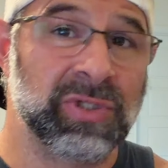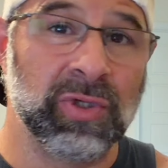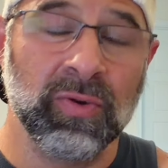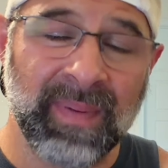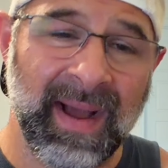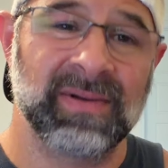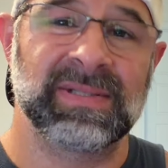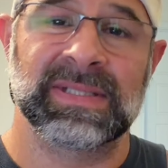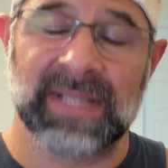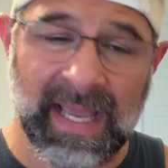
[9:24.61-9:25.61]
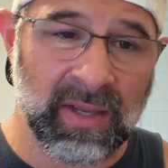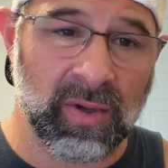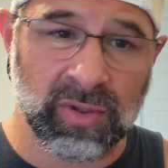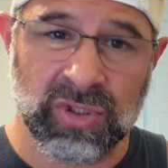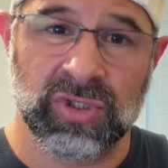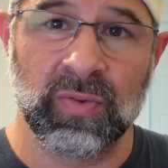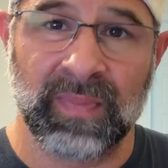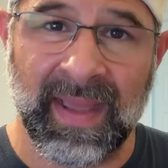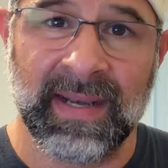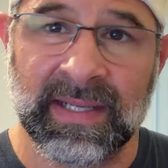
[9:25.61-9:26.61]
2 pounds is like
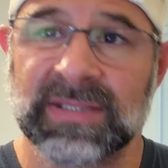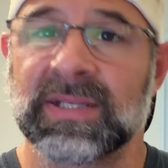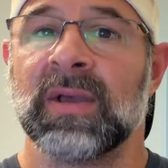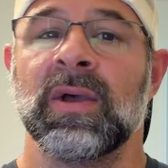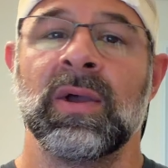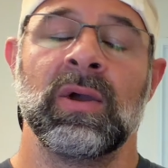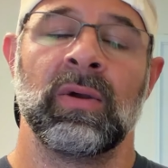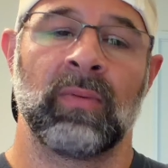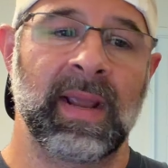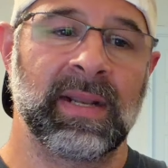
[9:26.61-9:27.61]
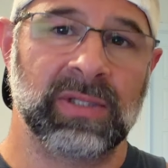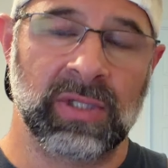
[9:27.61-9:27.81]
stupendous, right?